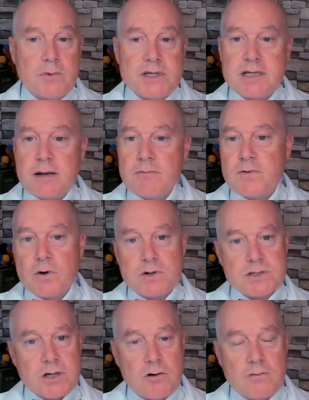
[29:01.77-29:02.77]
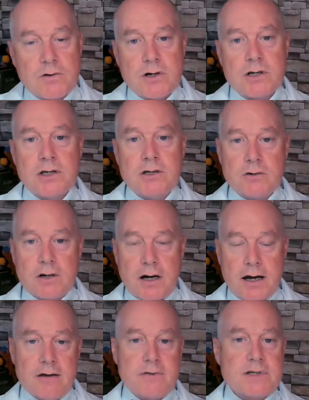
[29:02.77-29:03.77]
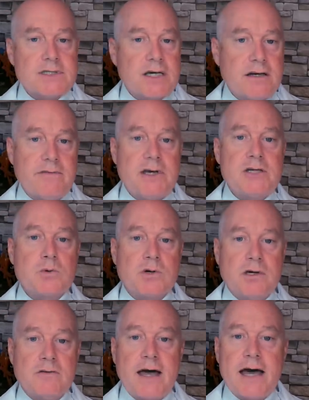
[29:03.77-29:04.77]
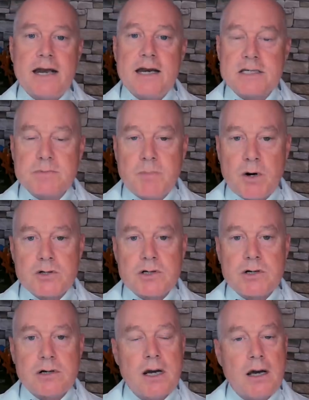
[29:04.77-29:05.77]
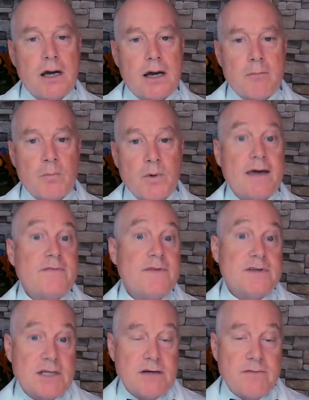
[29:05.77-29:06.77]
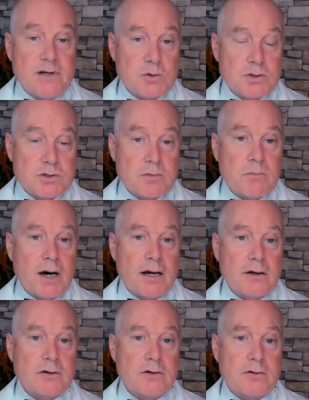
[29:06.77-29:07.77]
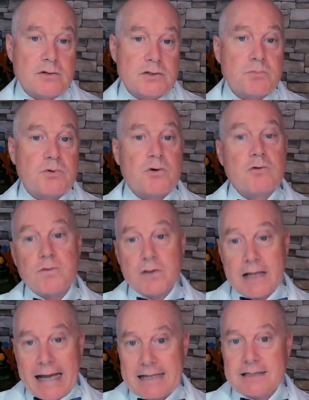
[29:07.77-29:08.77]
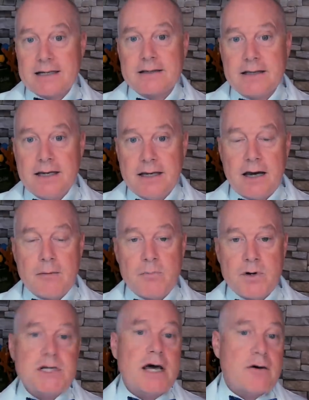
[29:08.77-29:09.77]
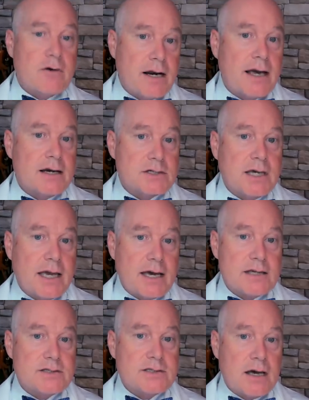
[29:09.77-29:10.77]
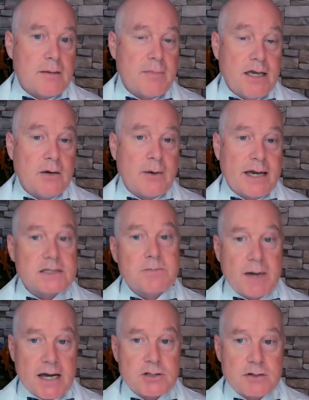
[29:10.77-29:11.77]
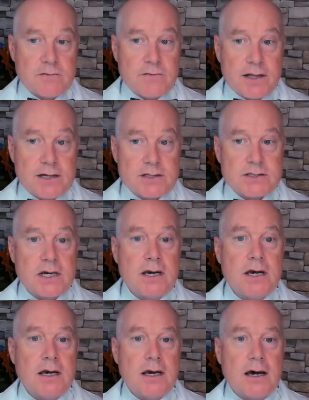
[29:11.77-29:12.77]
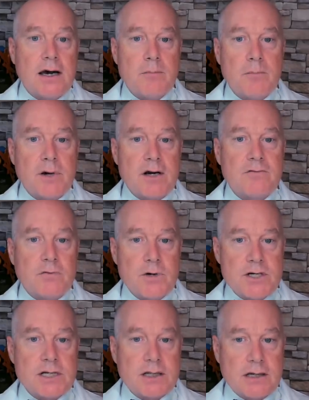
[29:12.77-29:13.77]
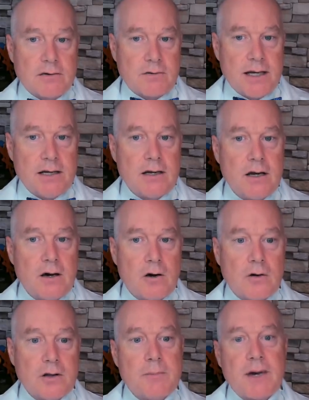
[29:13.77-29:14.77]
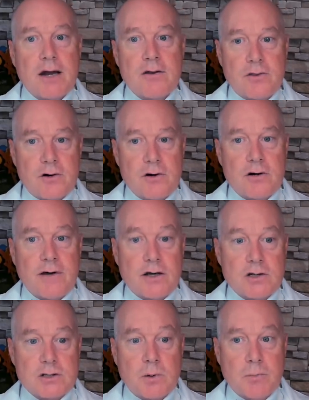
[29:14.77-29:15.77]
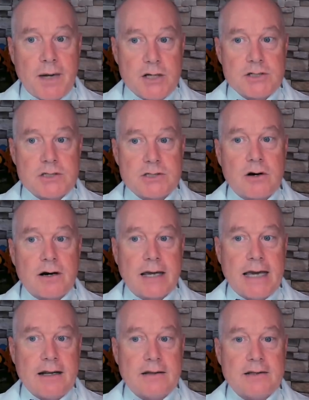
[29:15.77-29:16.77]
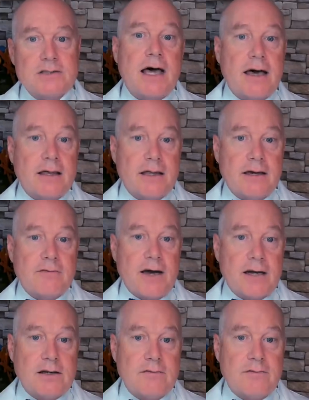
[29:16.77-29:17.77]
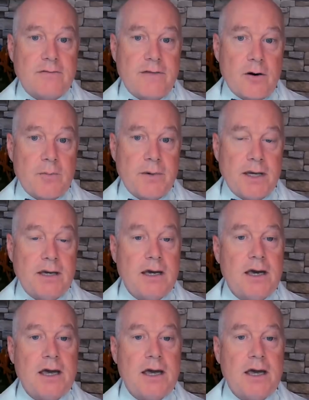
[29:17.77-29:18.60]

We send folks over. You're a high risk individual. You've had an exposure. Um, we get these individuals monoclonals prophylactically. Um, Regeneron actually has EUA expansion for this, but unfortunately, right, only about a third of eligible patients are getting this highly effective therapy.